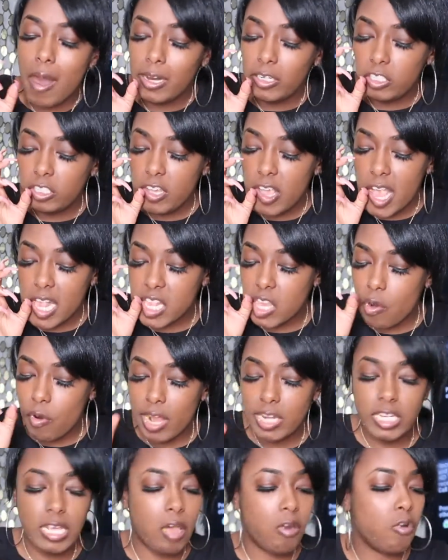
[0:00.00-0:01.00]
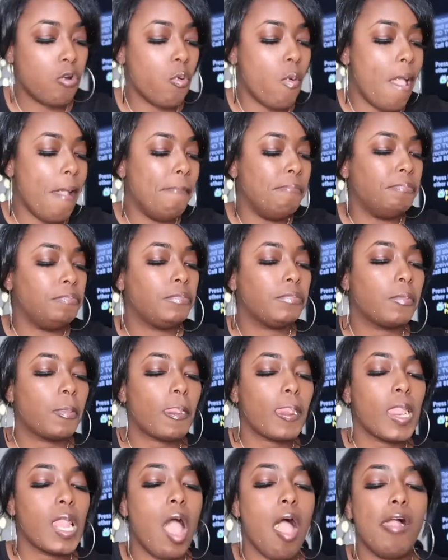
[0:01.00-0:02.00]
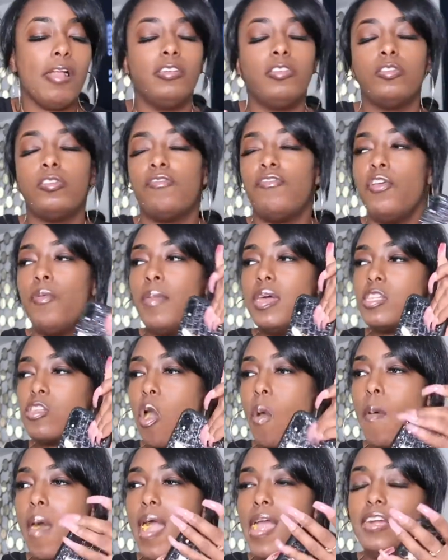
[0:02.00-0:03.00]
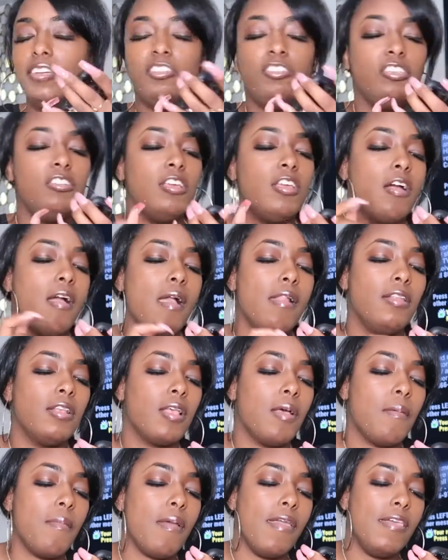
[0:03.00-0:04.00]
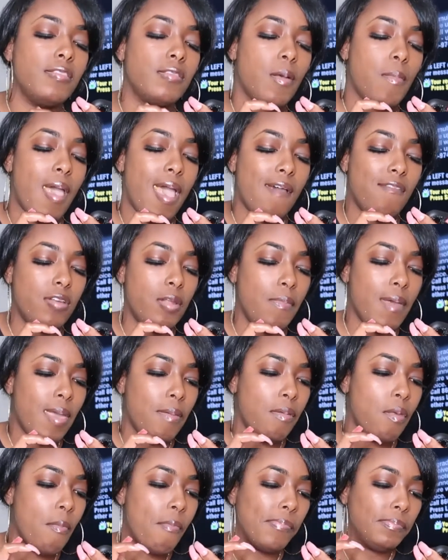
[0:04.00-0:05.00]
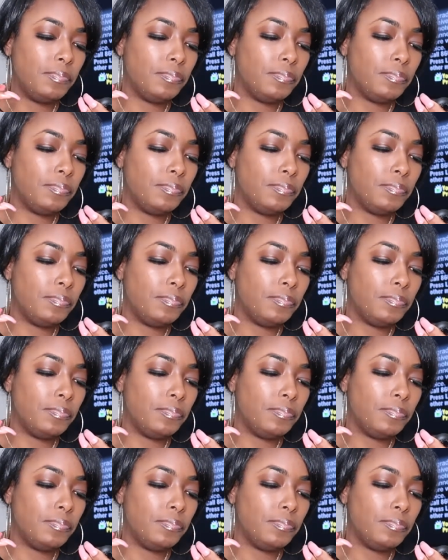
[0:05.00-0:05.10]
she has a grandchild on the way. So a few months go by, Shanika ends up having a baby.